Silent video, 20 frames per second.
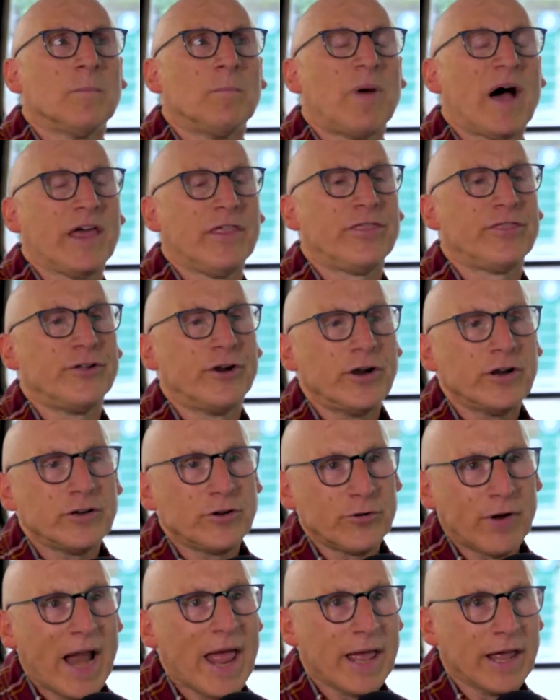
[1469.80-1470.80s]
By
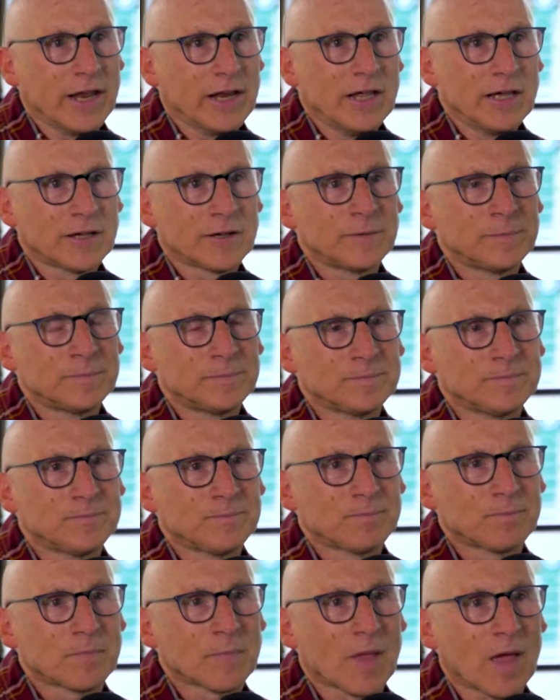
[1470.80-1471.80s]
third grade,
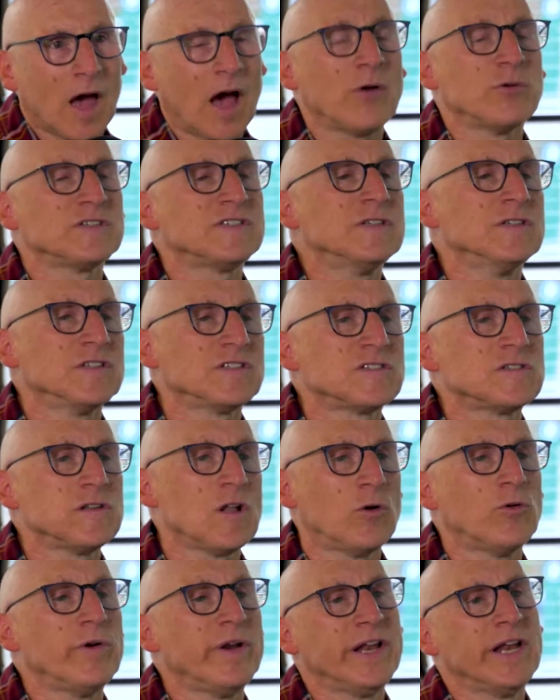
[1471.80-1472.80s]
I was in the
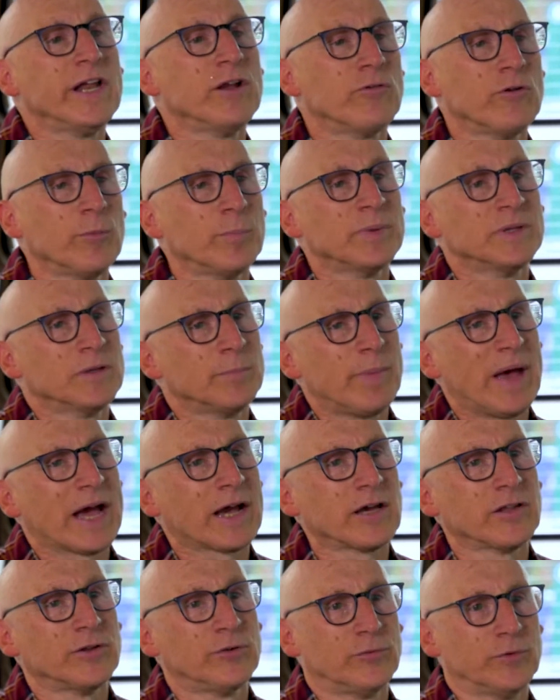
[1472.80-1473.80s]
slow reading group in the
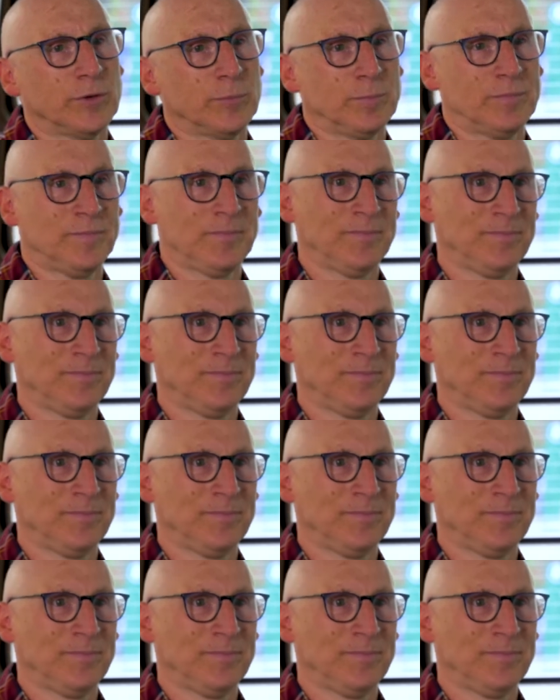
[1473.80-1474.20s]
back of the room.